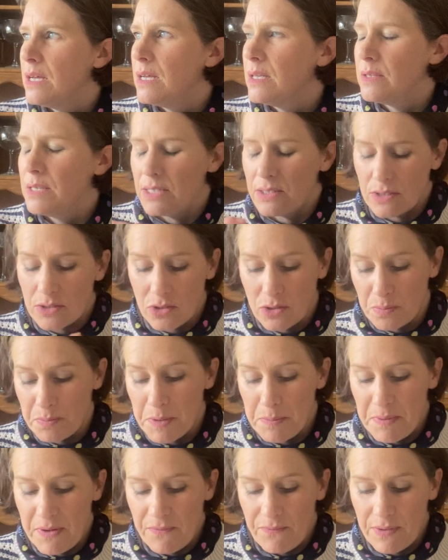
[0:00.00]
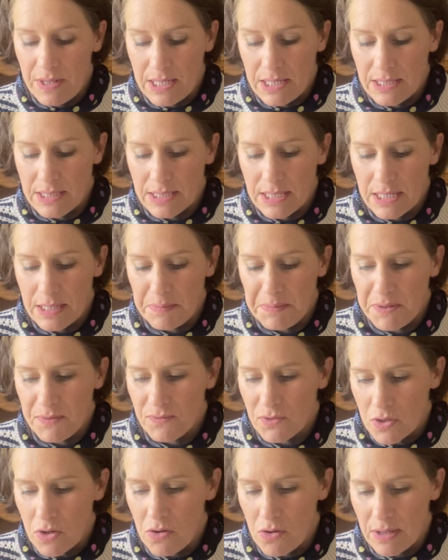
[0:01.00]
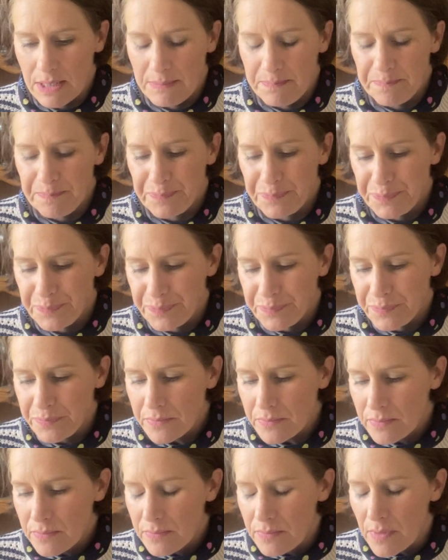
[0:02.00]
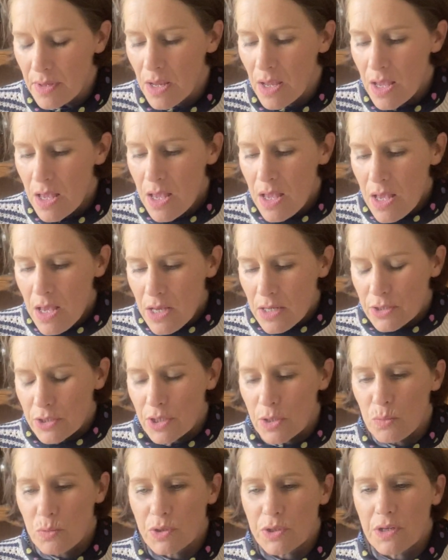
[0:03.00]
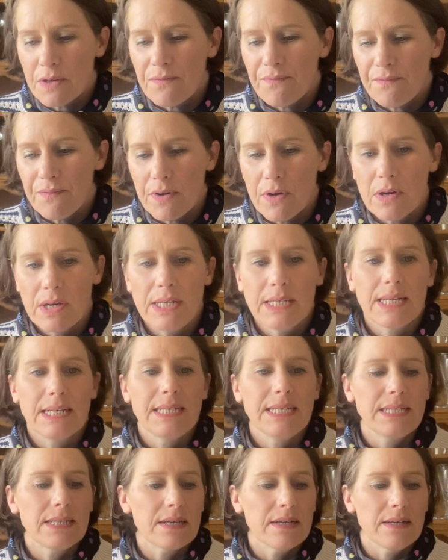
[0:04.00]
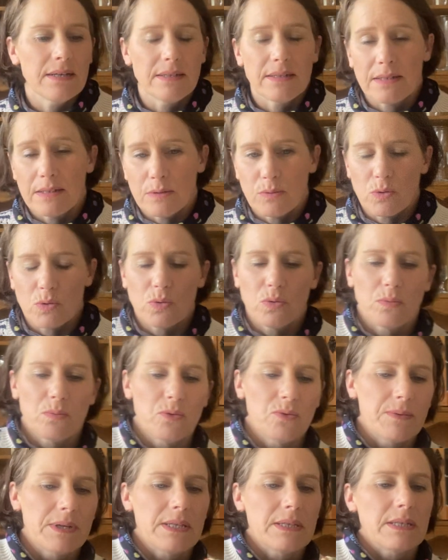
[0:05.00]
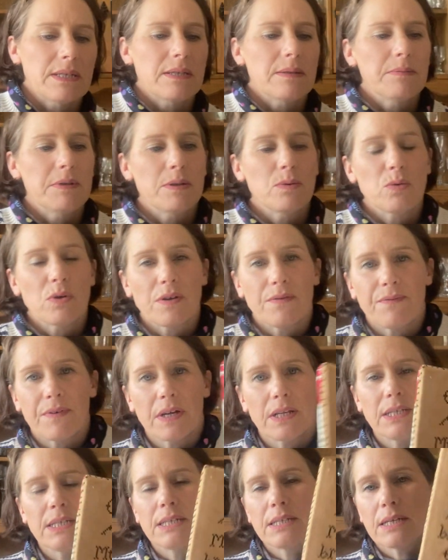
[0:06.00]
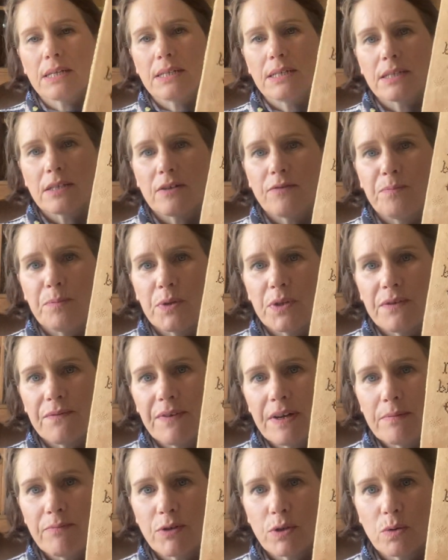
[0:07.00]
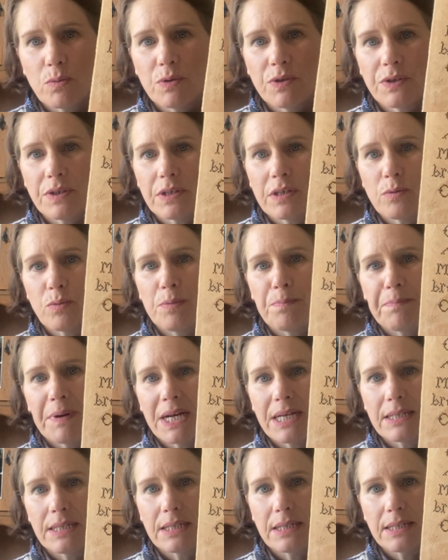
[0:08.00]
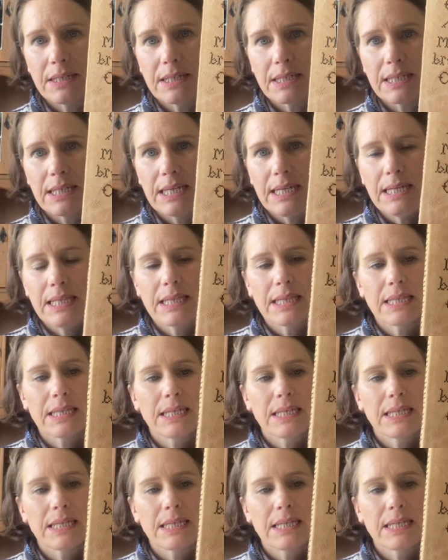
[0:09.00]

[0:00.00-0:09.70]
just be a bit fiddly and take a bit of time. So what I've finally done, and I'll talk more about this in a minute, what I've finally done is I've put the fabric on one side with batting underneath,